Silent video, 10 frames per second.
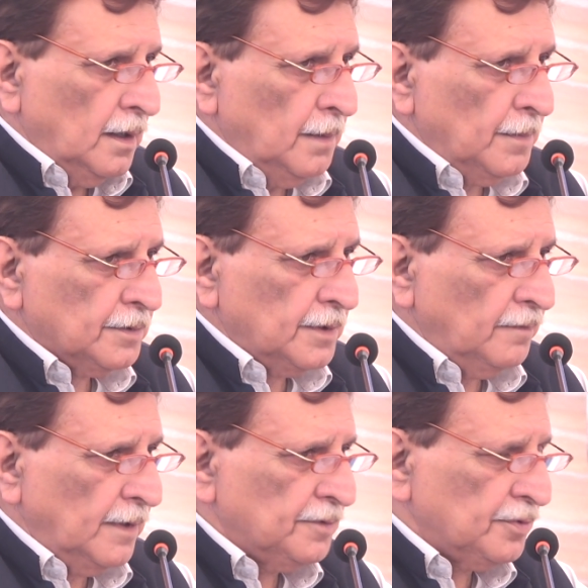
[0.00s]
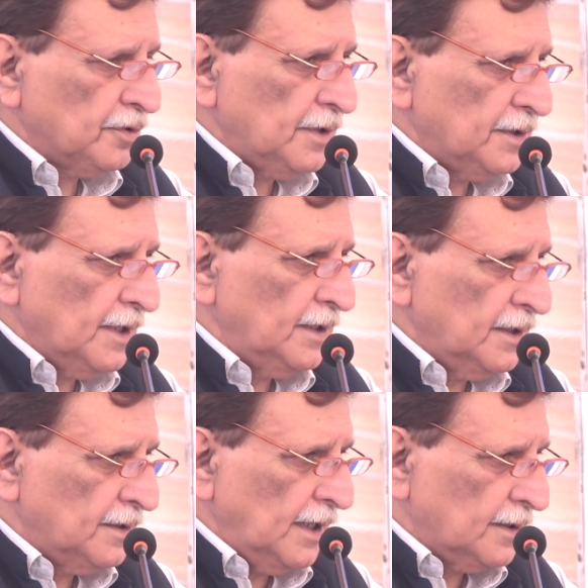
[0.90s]
I would say one social change
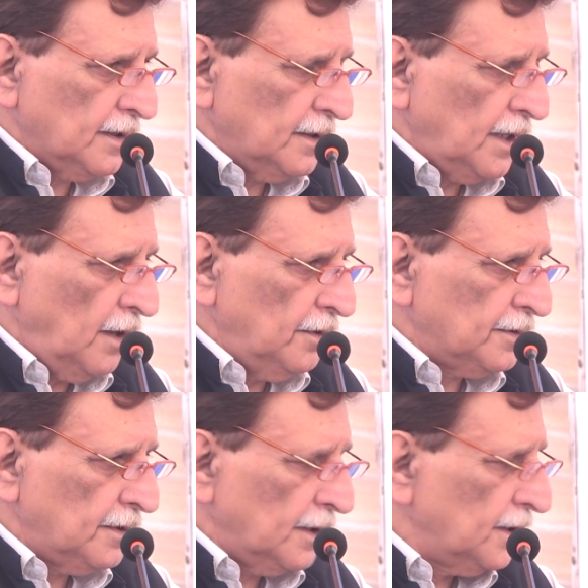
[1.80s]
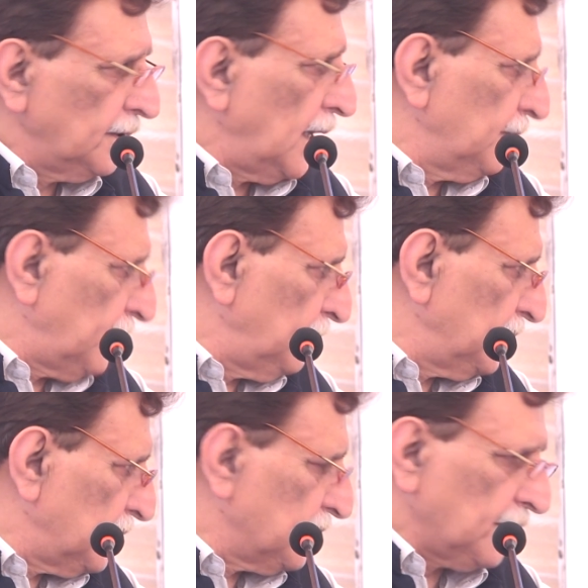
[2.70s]
is that now it's not a joint
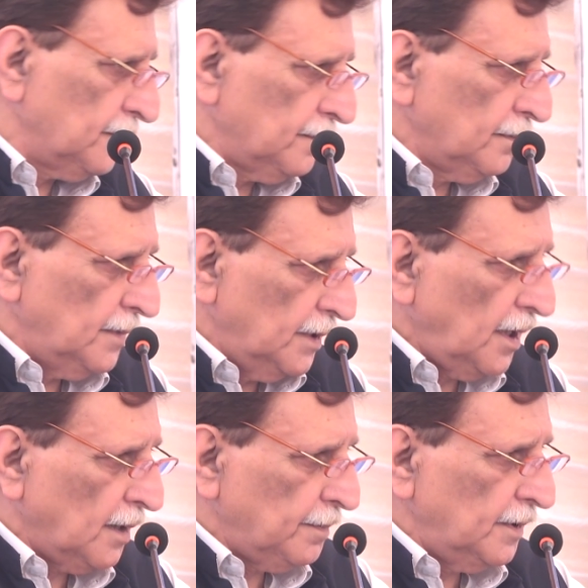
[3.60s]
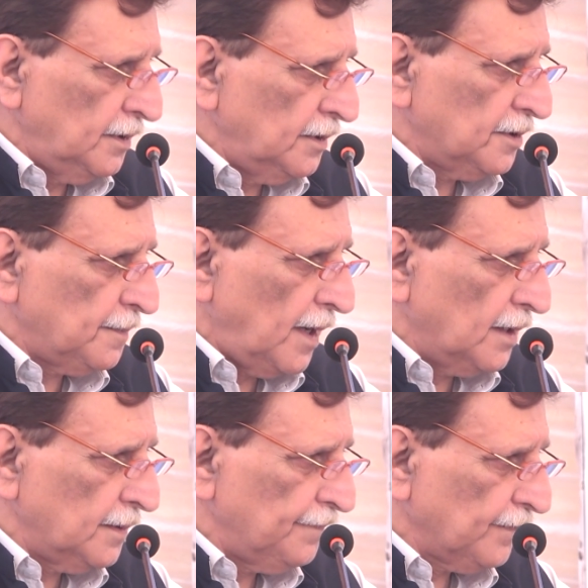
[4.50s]
family system in this
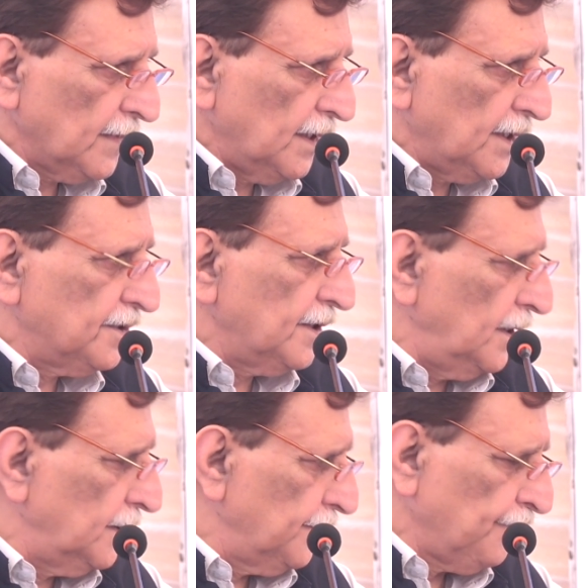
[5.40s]
part. It has changed.